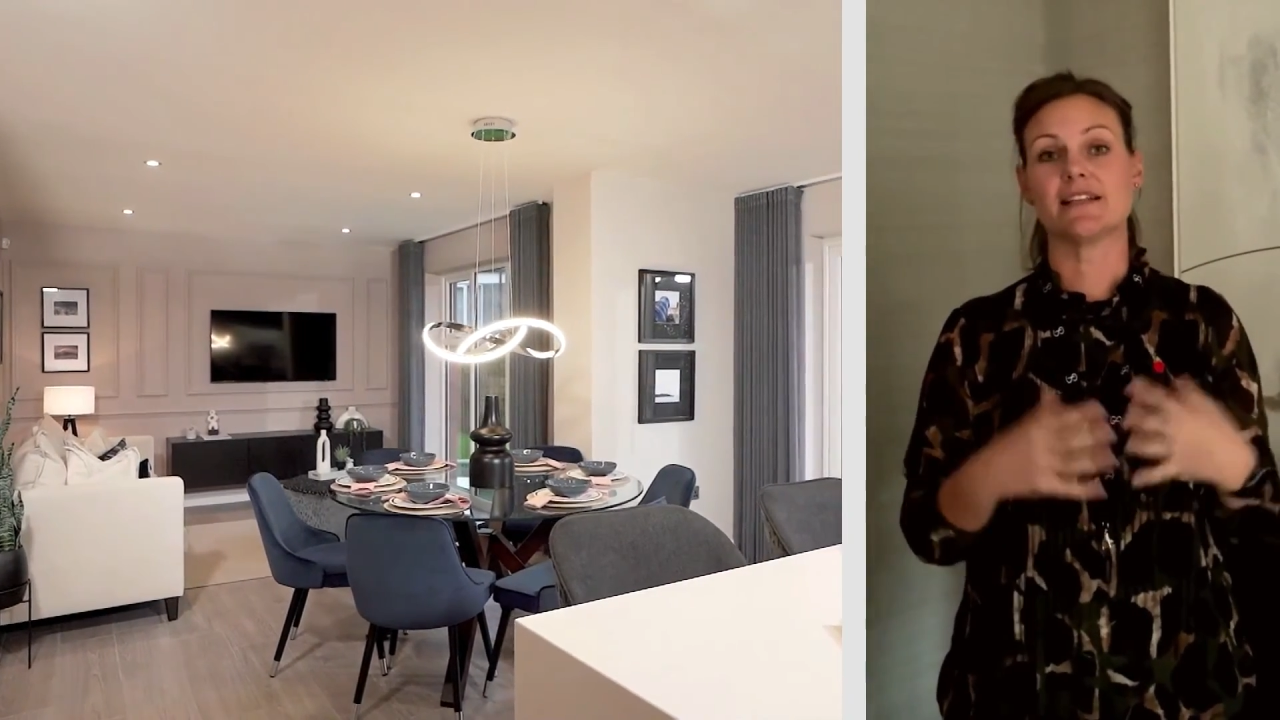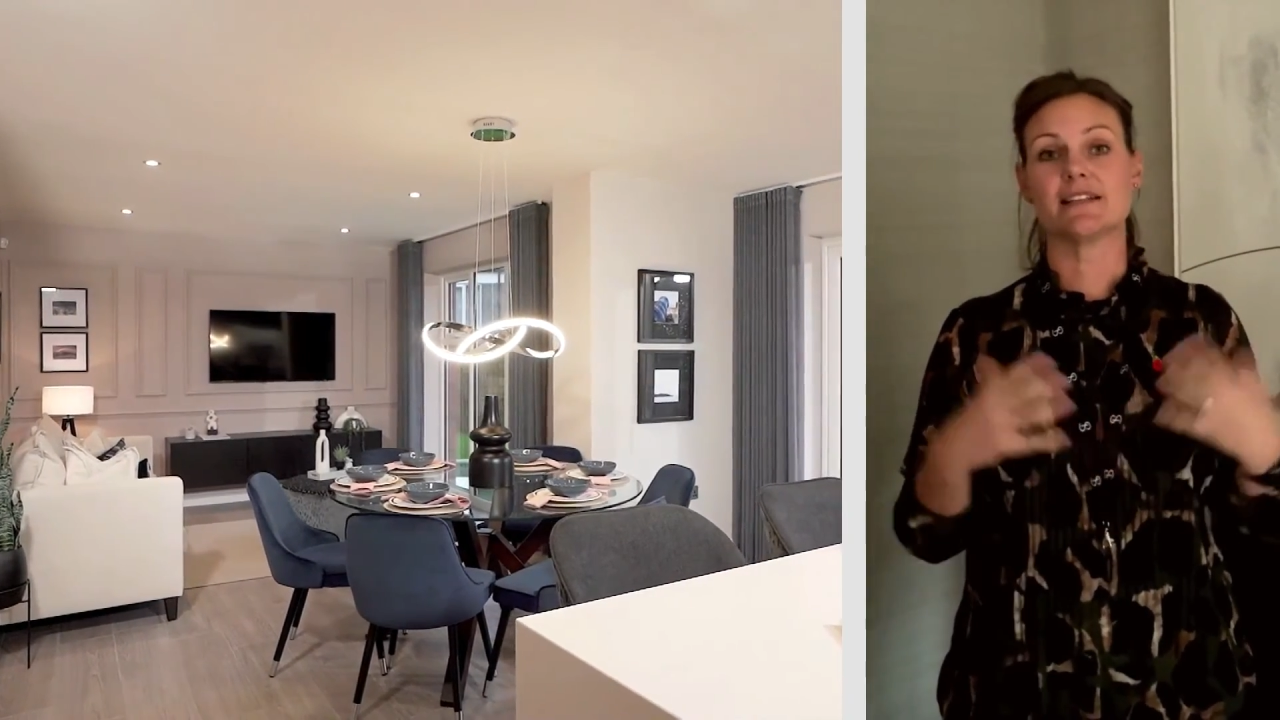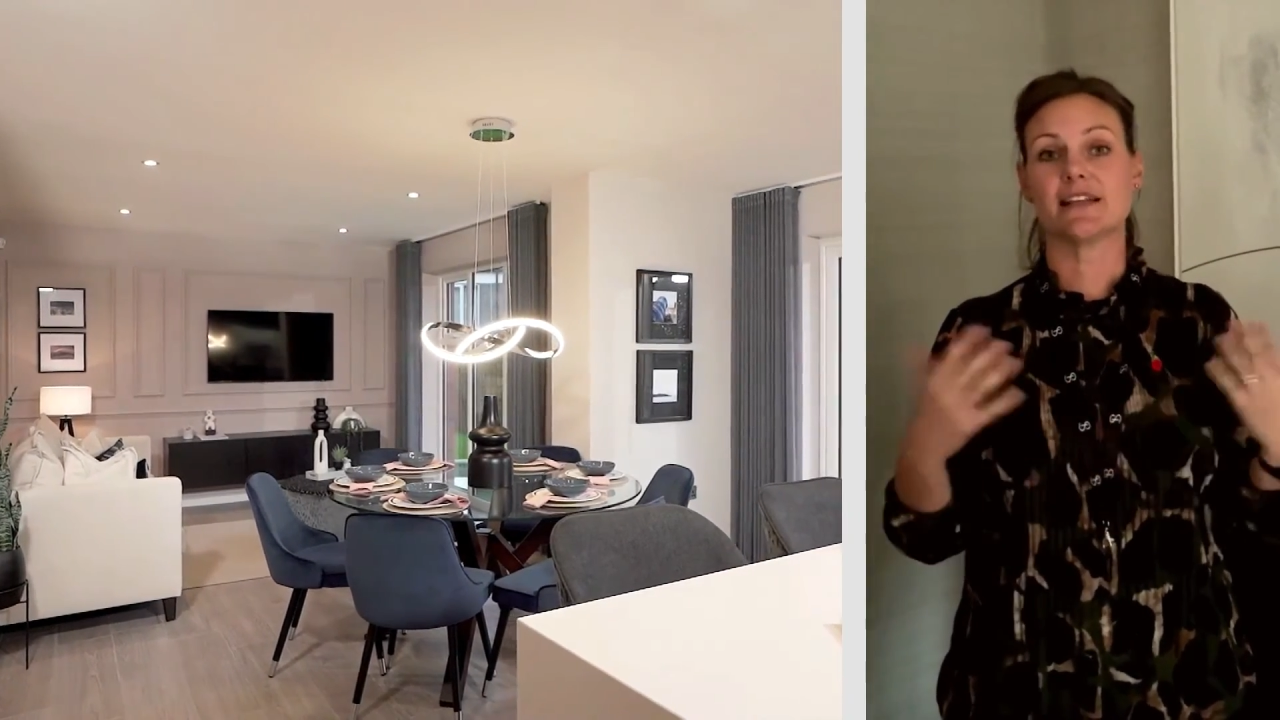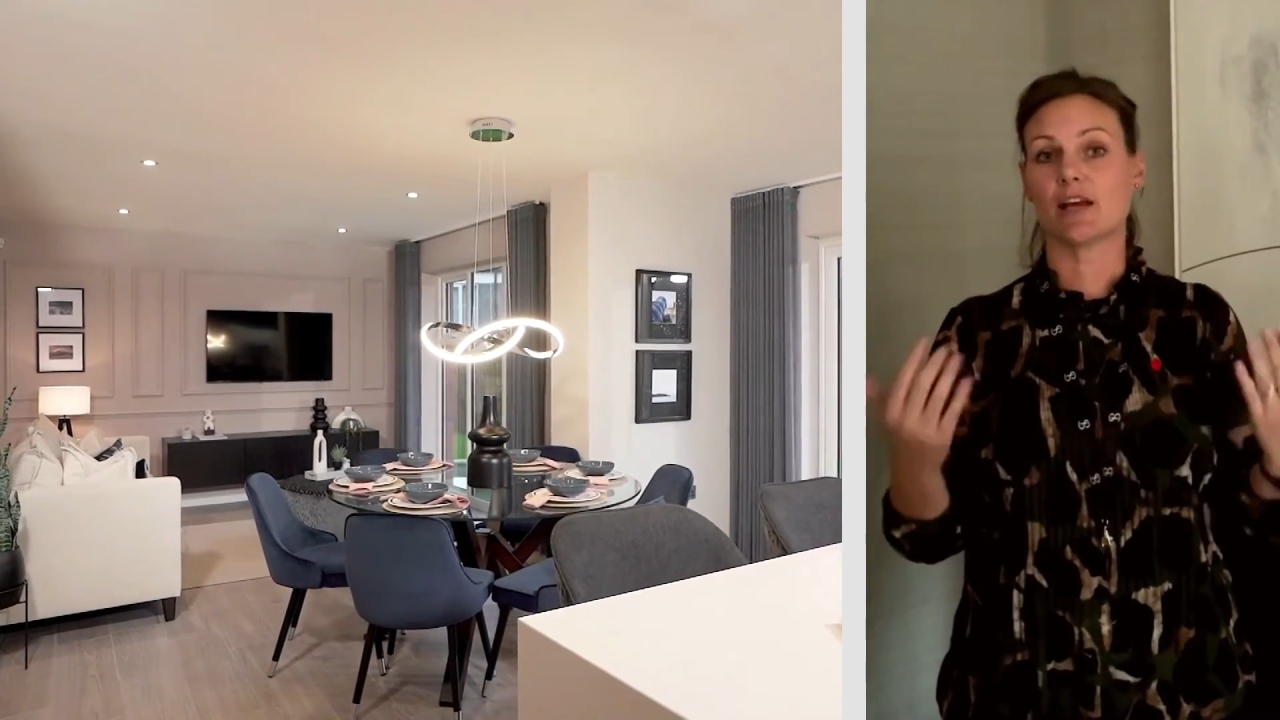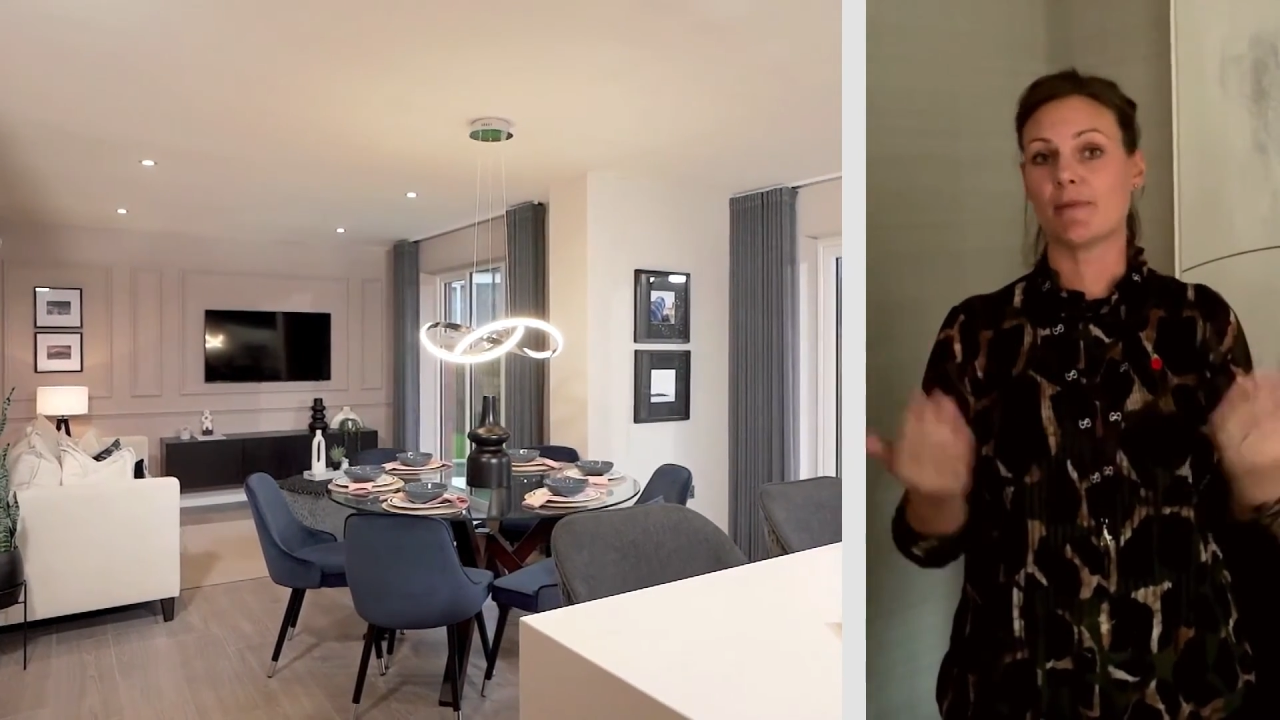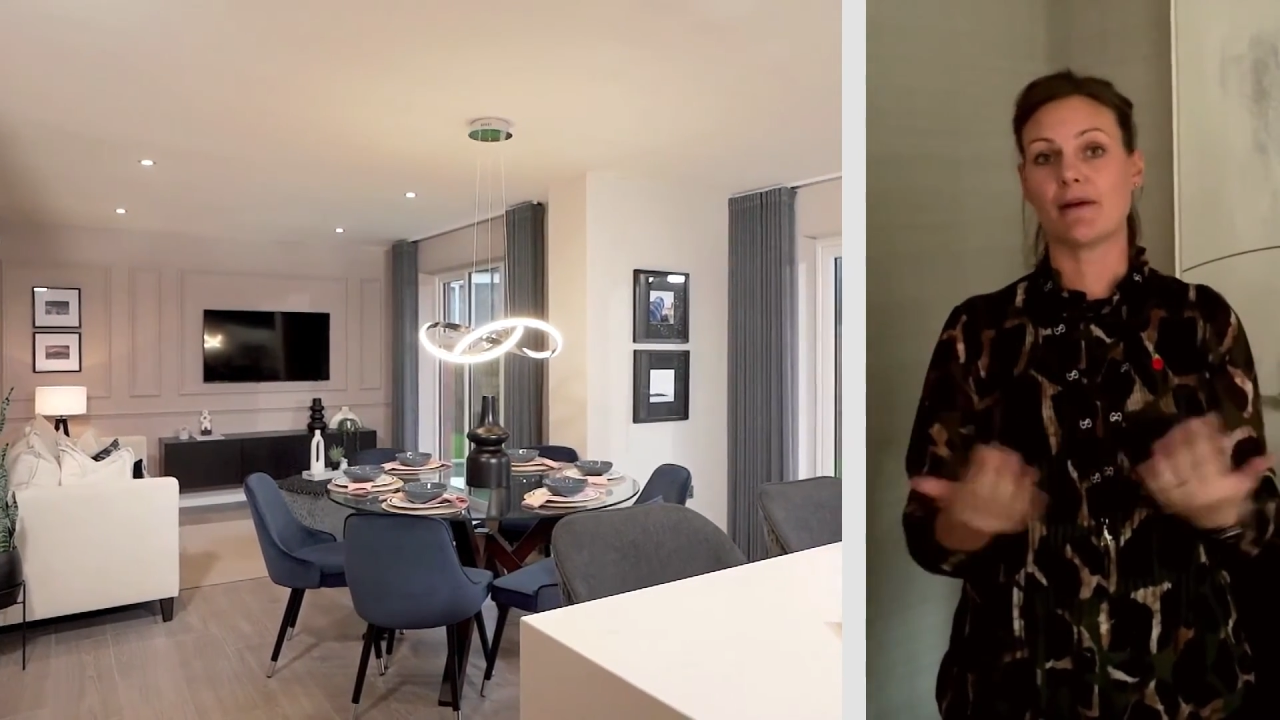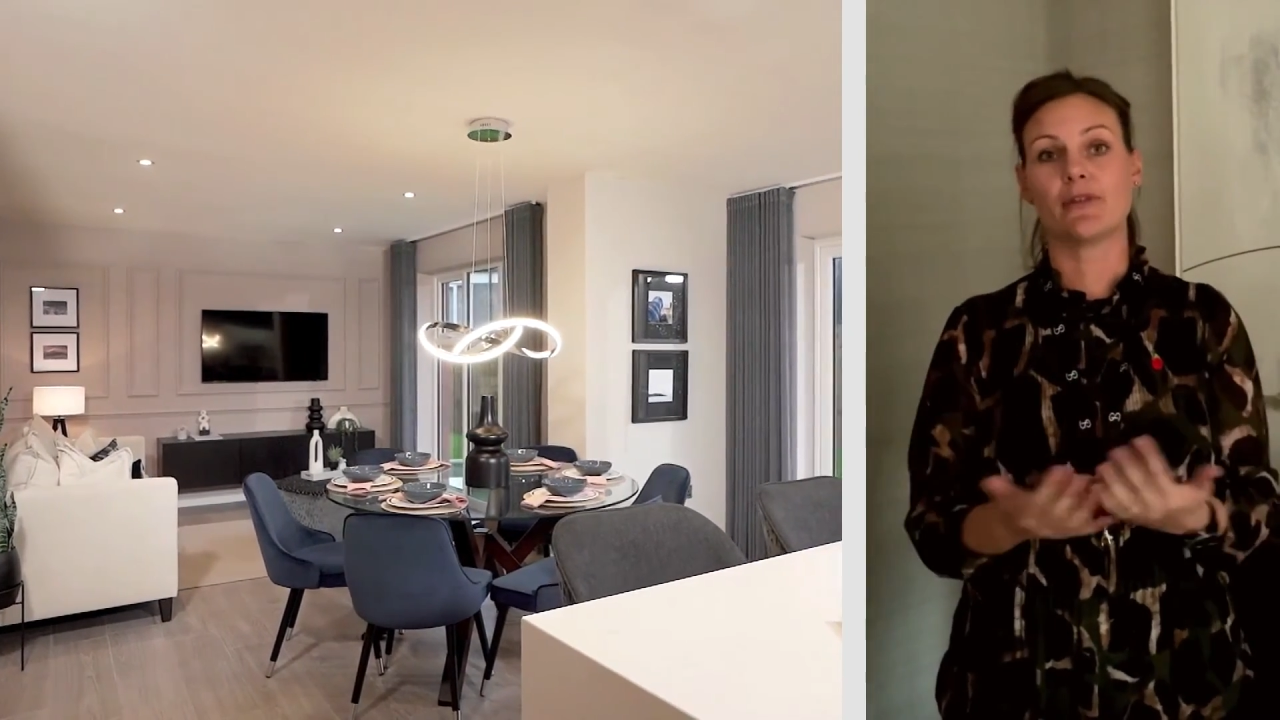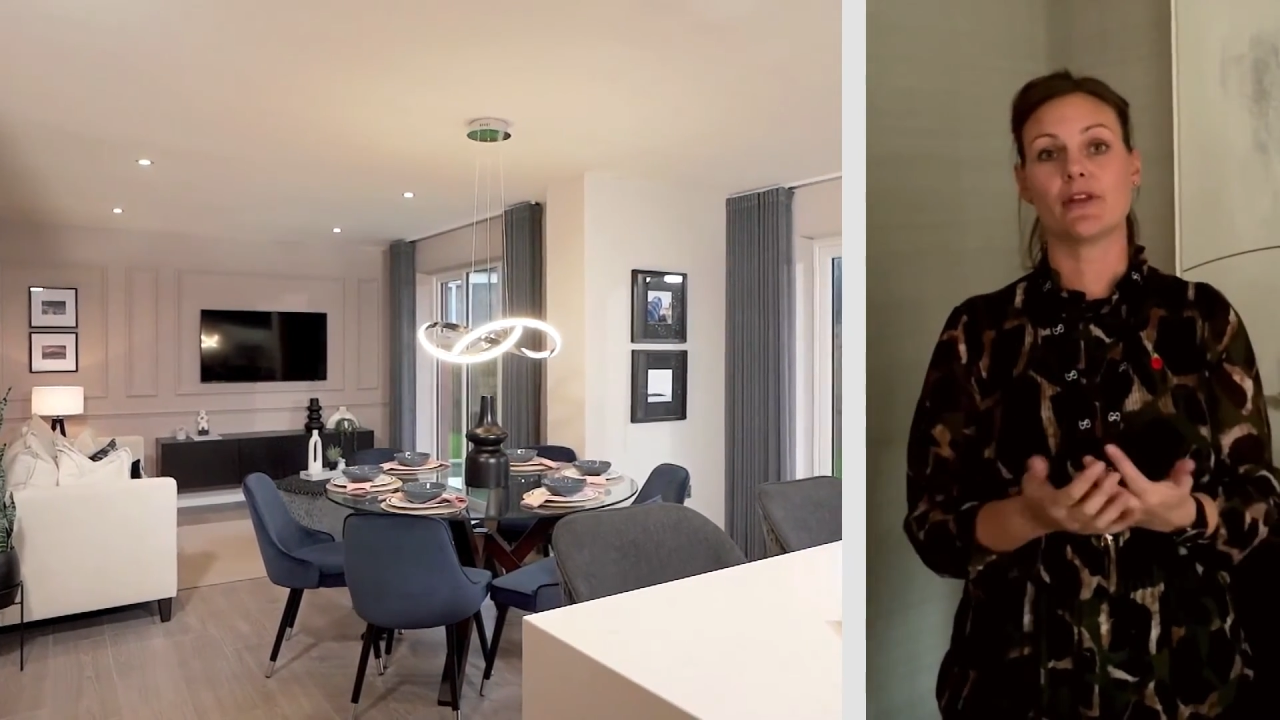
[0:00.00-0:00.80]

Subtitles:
think about